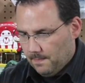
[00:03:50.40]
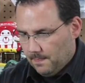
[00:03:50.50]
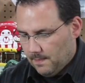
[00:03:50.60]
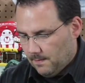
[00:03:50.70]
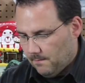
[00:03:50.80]

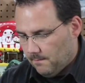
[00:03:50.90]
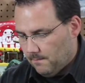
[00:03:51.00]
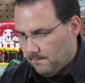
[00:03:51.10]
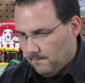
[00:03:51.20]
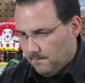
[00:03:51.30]

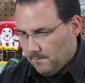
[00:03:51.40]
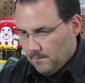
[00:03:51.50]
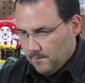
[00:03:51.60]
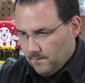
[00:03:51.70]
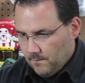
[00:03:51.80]

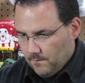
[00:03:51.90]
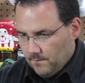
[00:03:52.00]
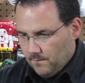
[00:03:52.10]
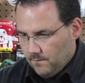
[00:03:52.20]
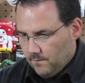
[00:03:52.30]
Nobody speaks.